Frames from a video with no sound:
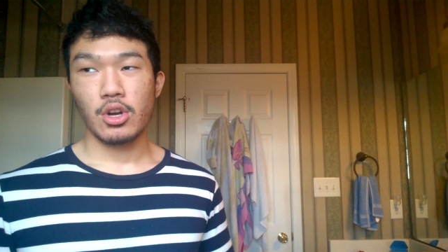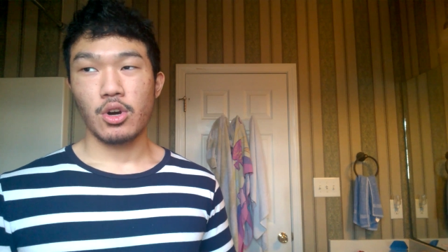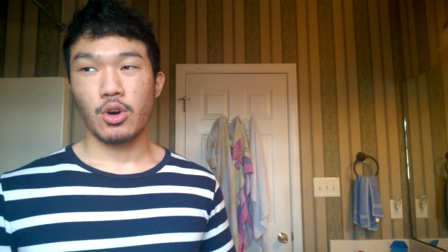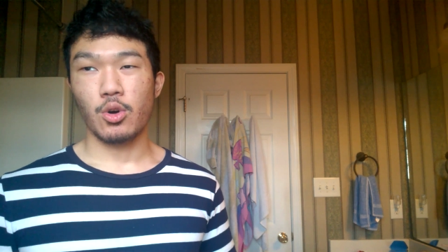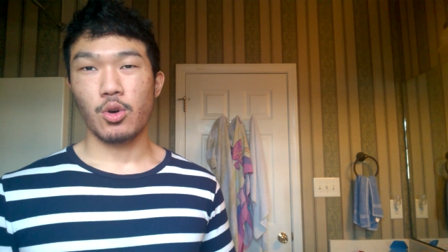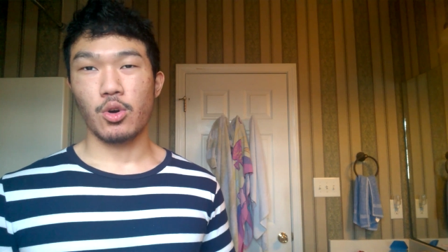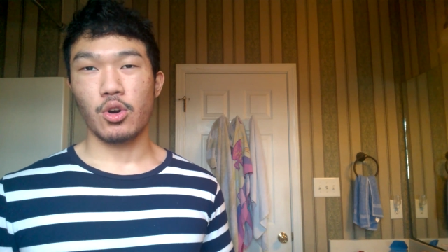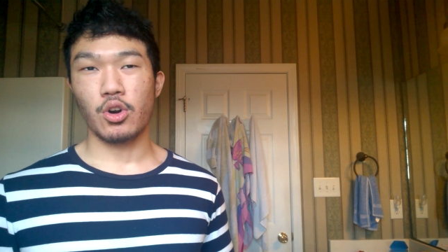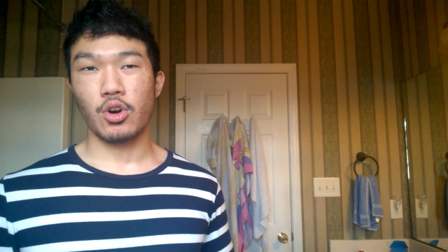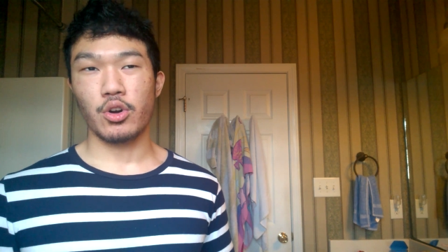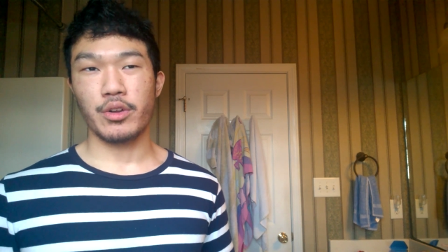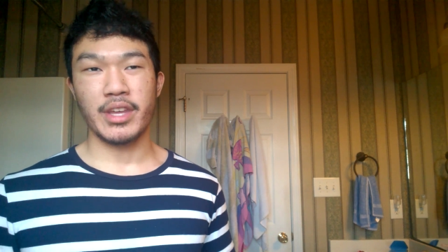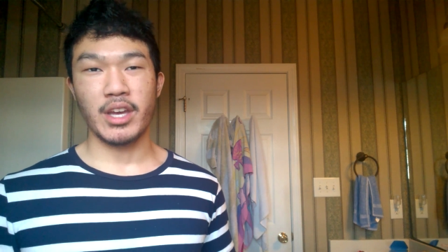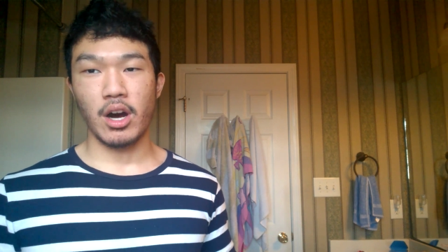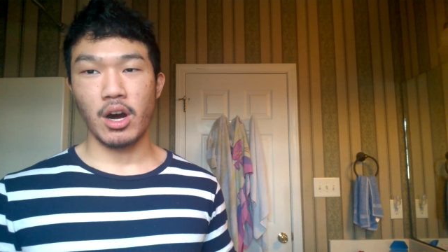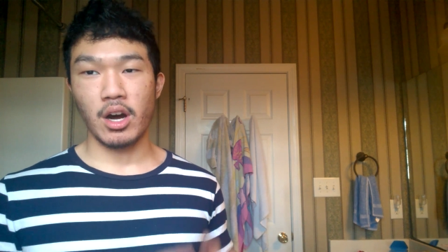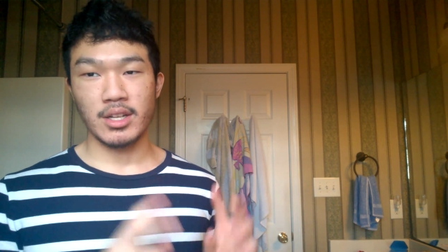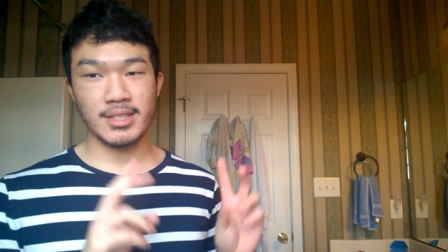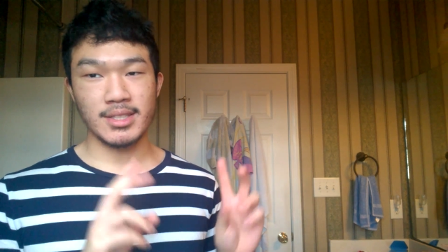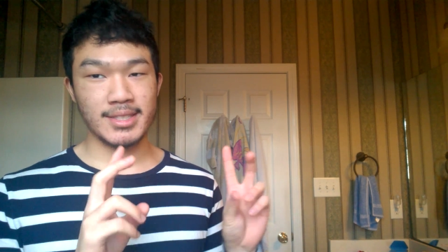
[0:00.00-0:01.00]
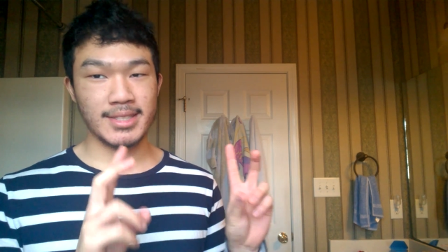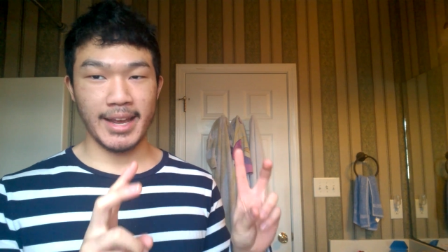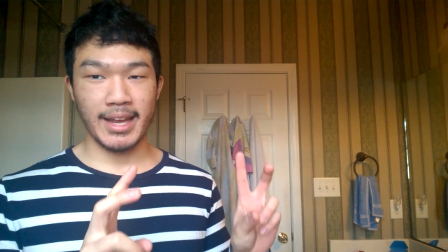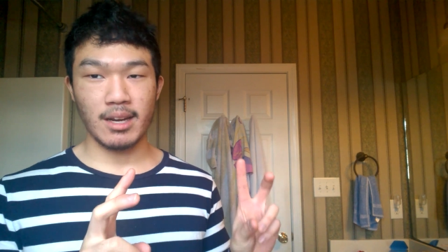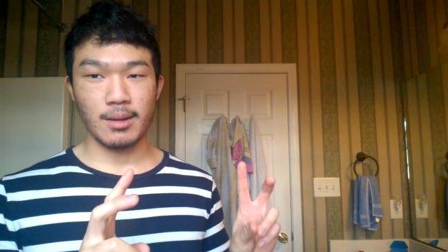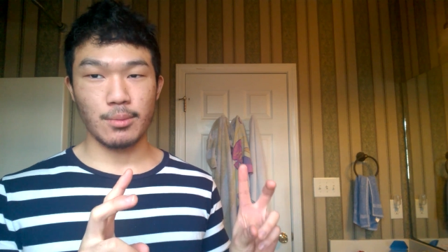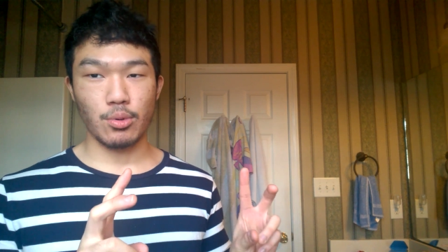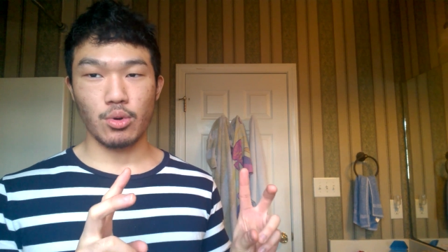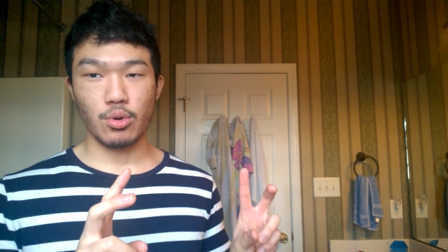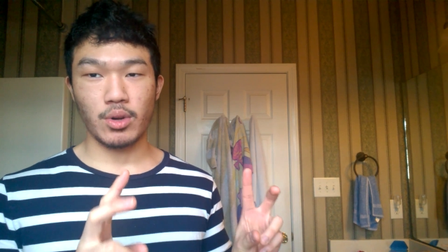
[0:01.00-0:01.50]
or the
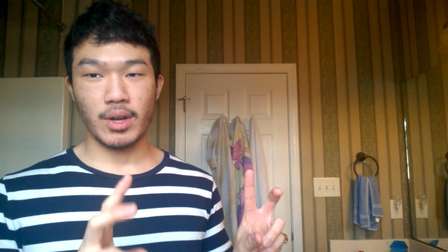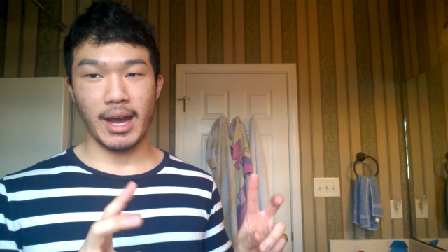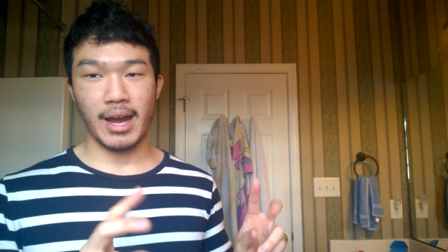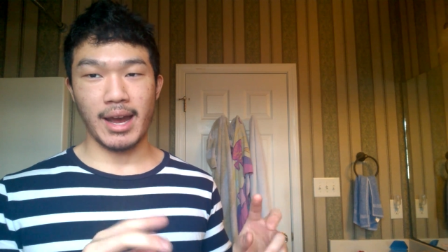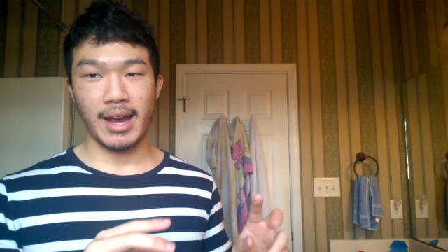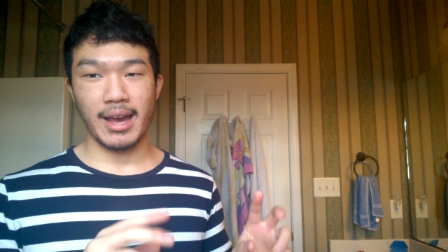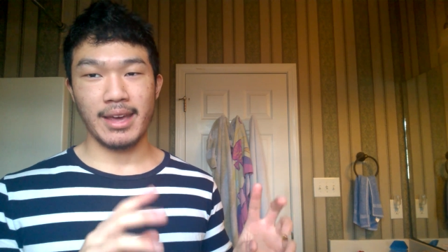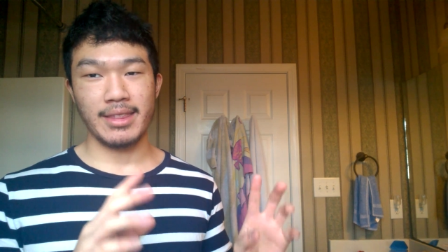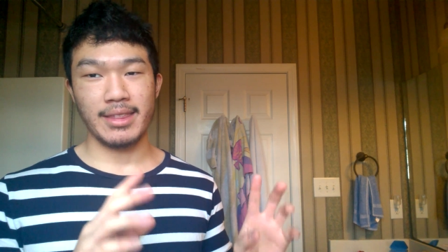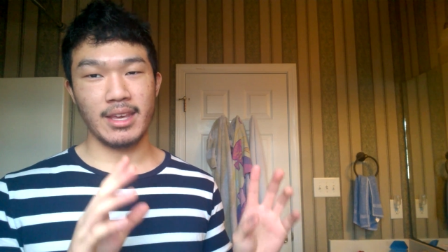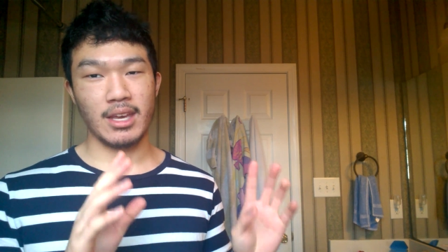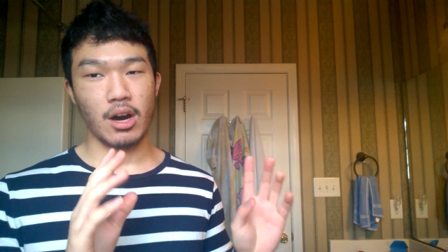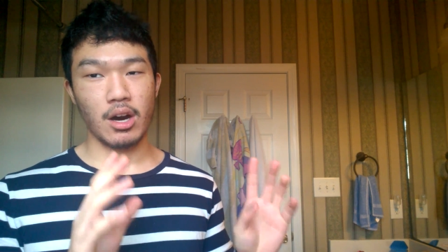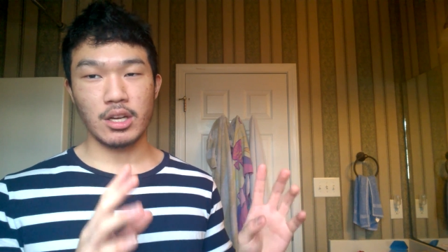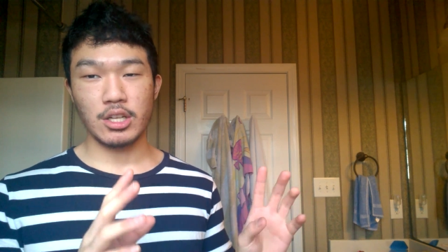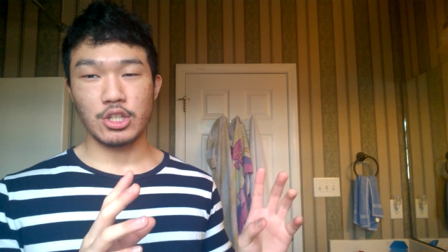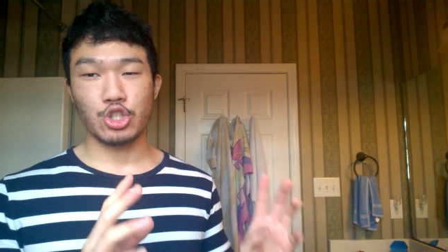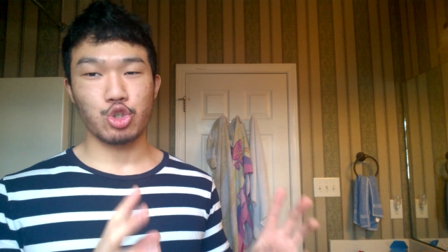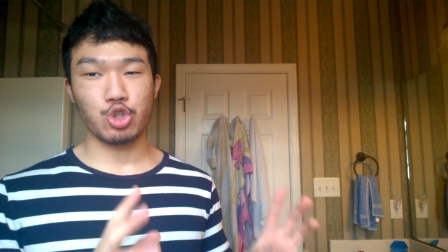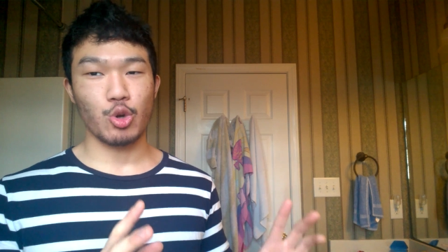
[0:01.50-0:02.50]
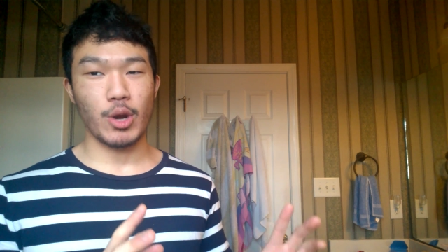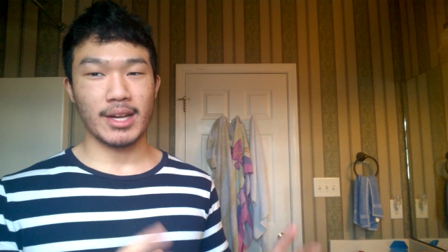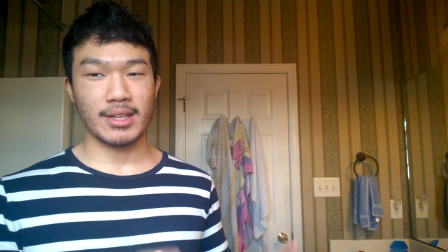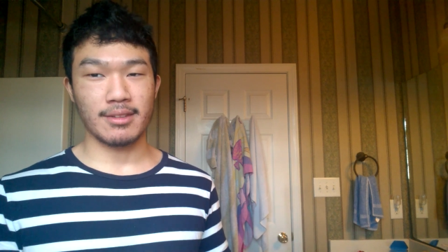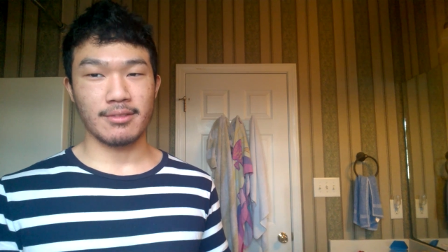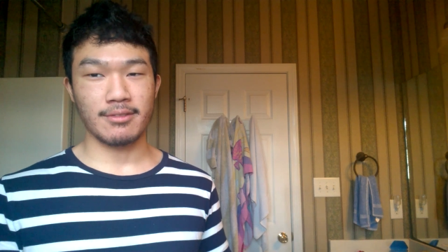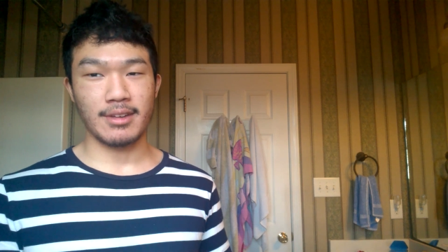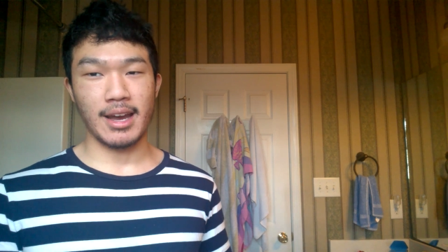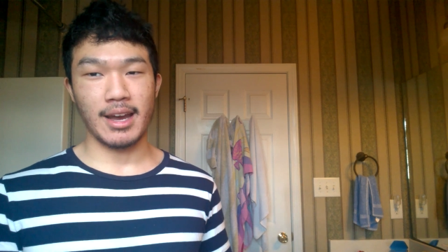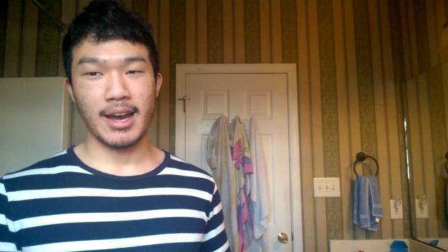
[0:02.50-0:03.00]
undateable guy, the
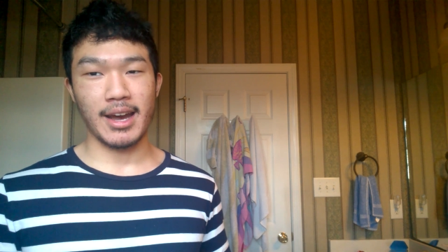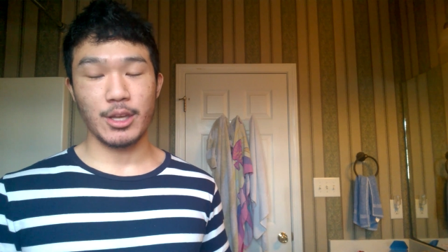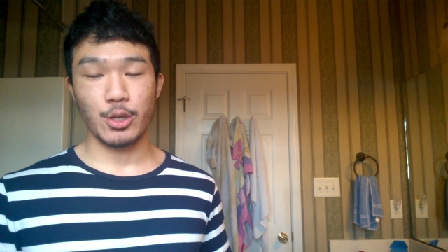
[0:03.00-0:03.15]
unattractive guy.